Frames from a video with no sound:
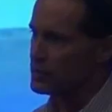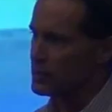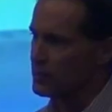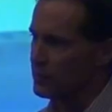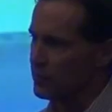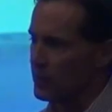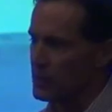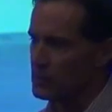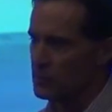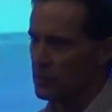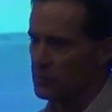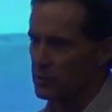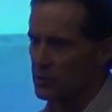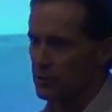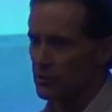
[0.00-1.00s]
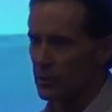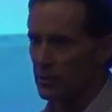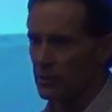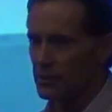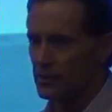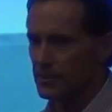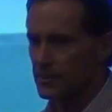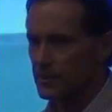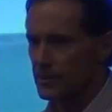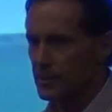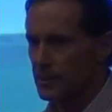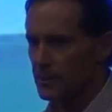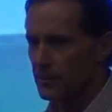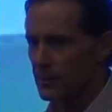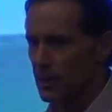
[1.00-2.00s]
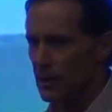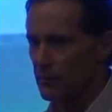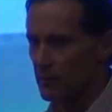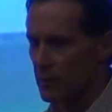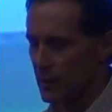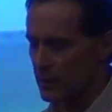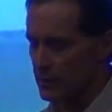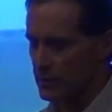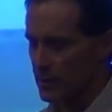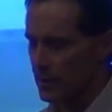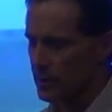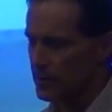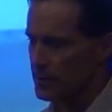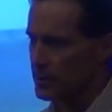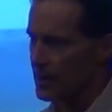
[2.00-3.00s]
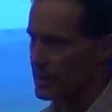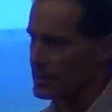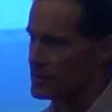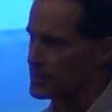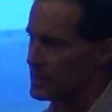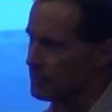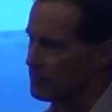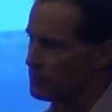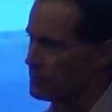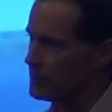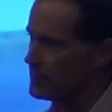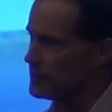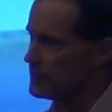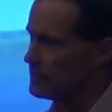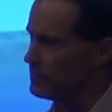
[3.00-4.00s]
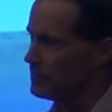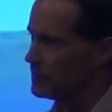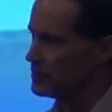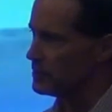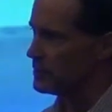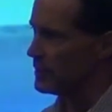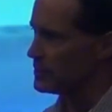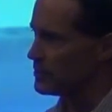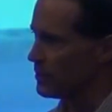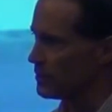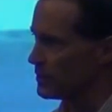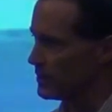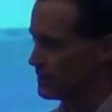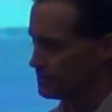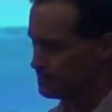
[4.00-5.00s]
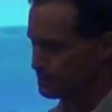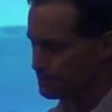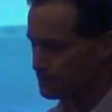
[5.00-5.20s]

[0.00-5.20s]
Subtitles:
sea level rise built into Greenland. We have about 197 feet built into Antarctica,